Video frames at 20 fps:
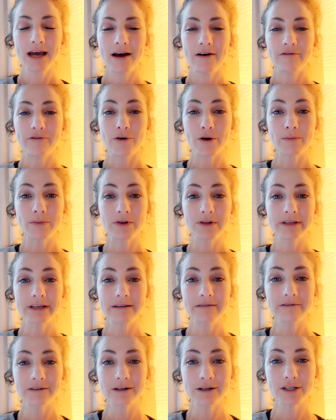
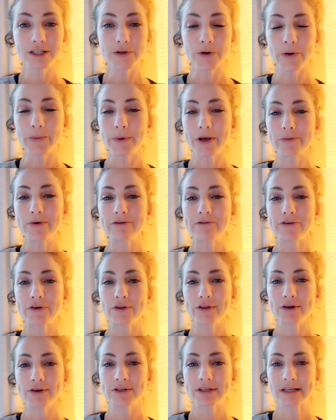believers, or maybe for
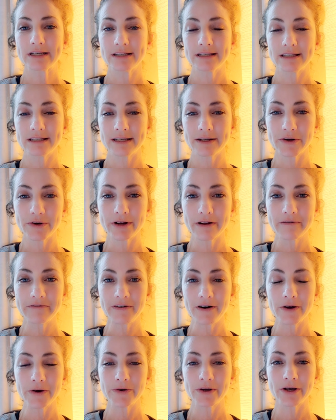those considering
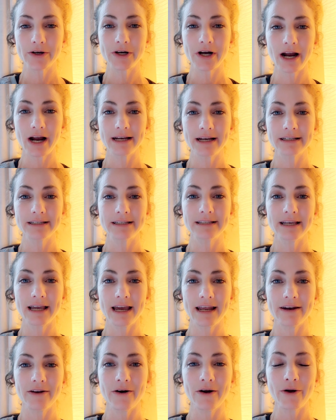following Christ
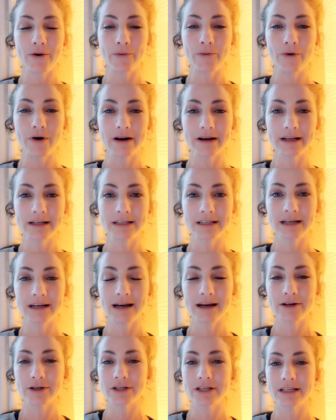and are wanting to
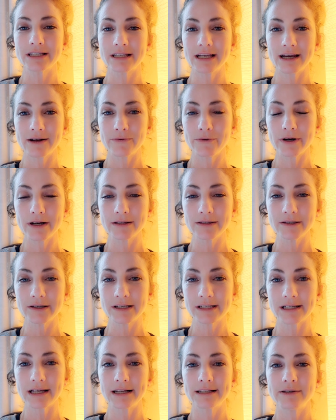understand what it
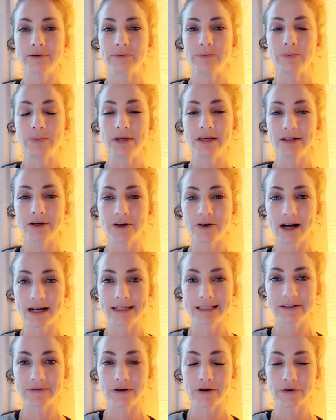looks like to be a
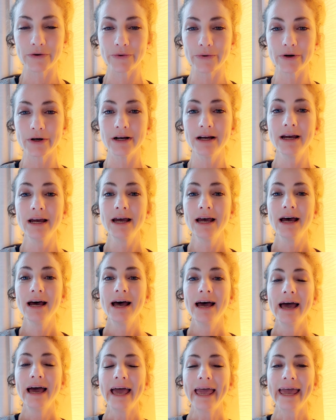Christ follower
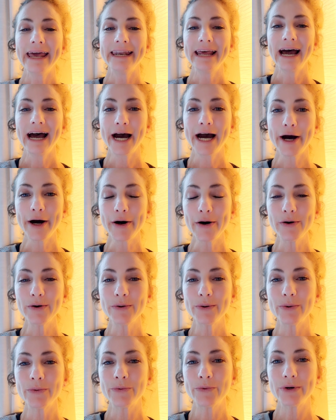and
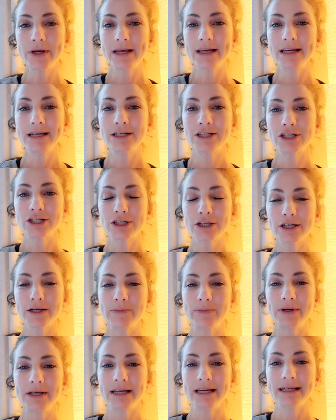how we
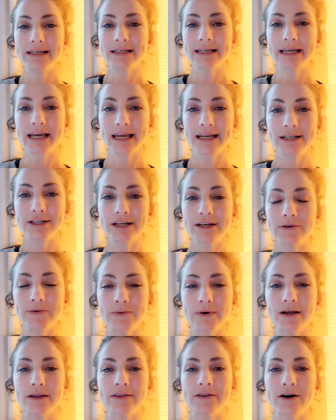should be
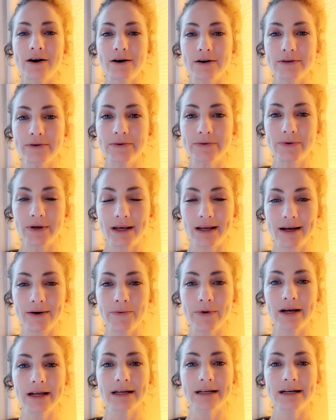engaging with Halloween
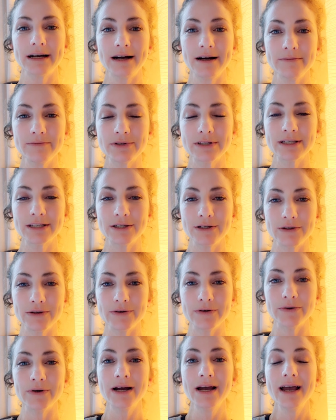when it comes
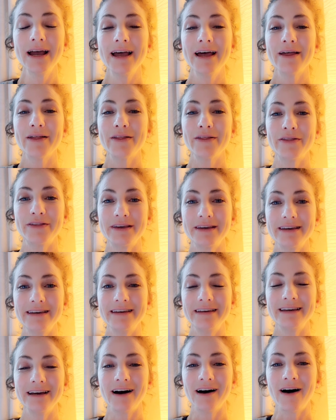to
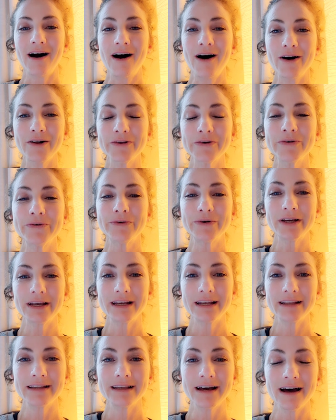the
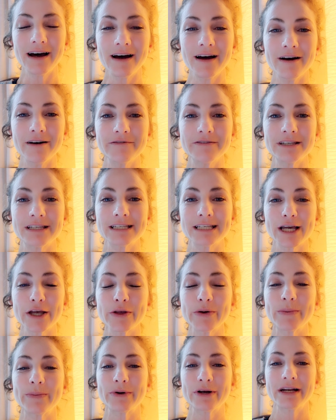Halloween of
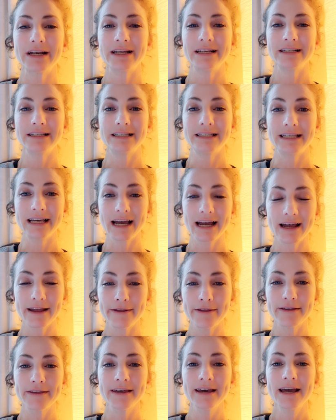celebrating
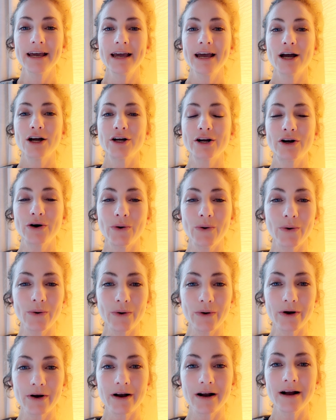death,
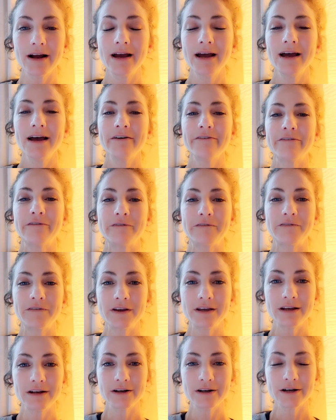gore,
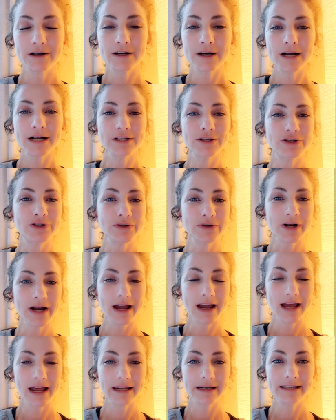fear,
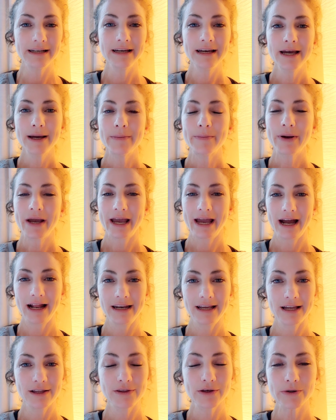dread,
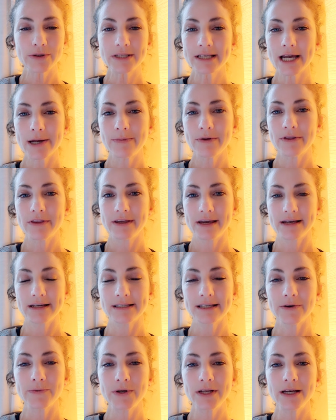panic, those type of
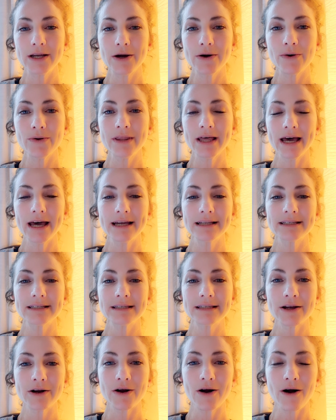things. And we know that
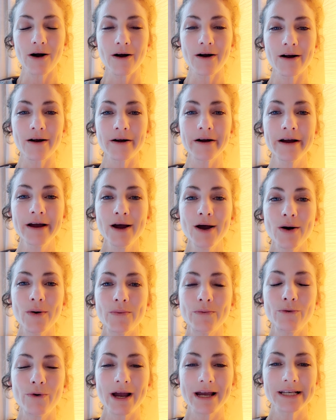there are
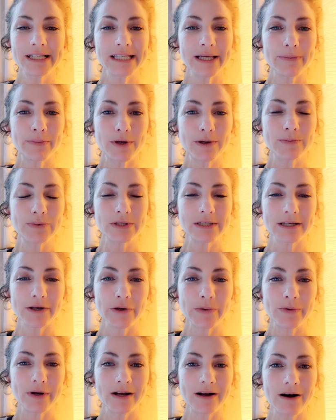ways that people
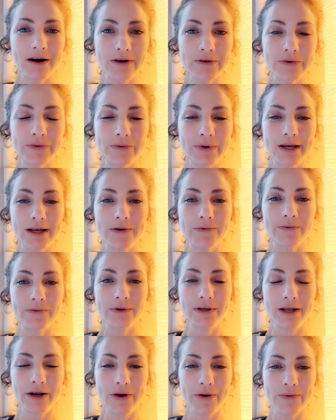celebrate Halloween,
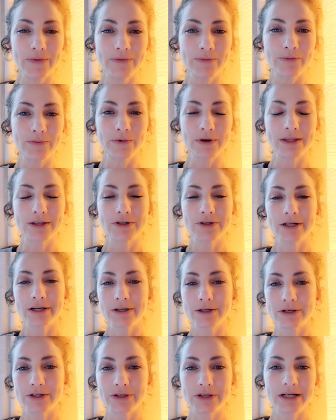with
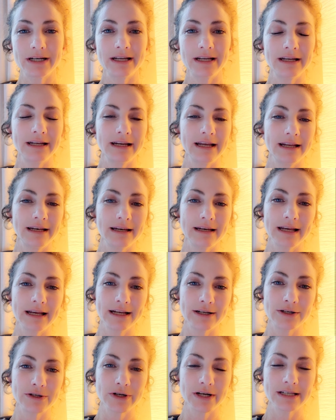trick-or-treating
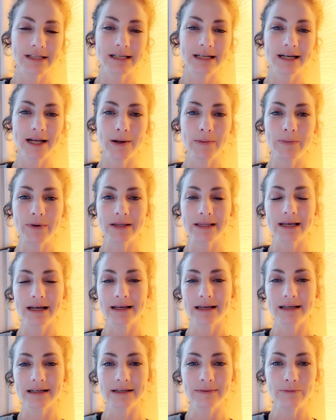and dressing up in
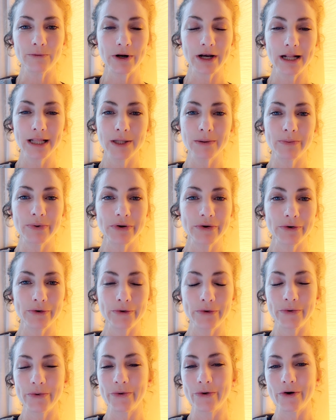like Winnie the
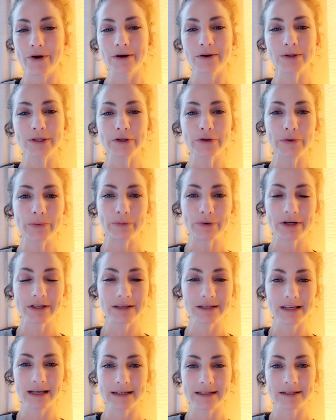Pooh or little
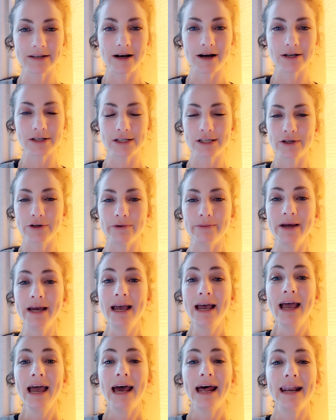princess costume.
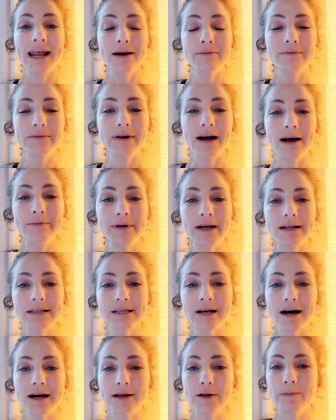And I'm not
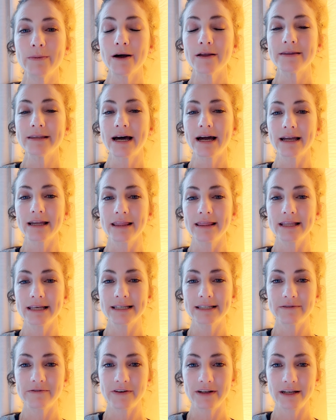talking about that in
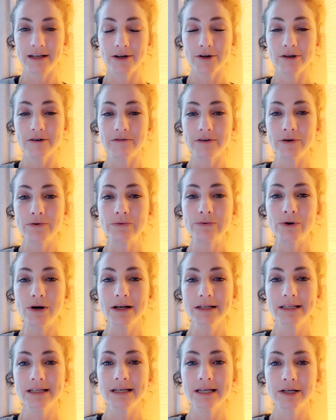this video. If you
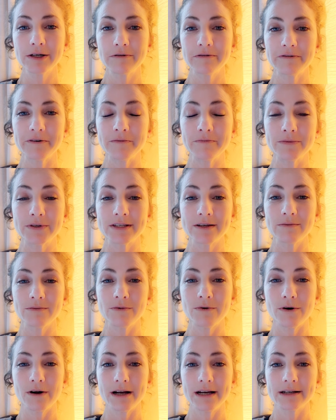want to hear from some
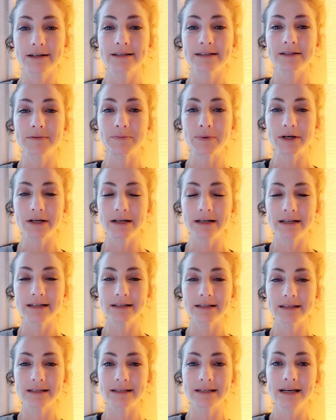more
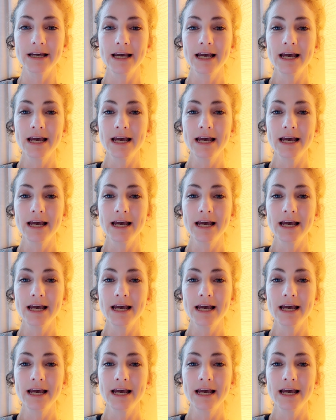experienced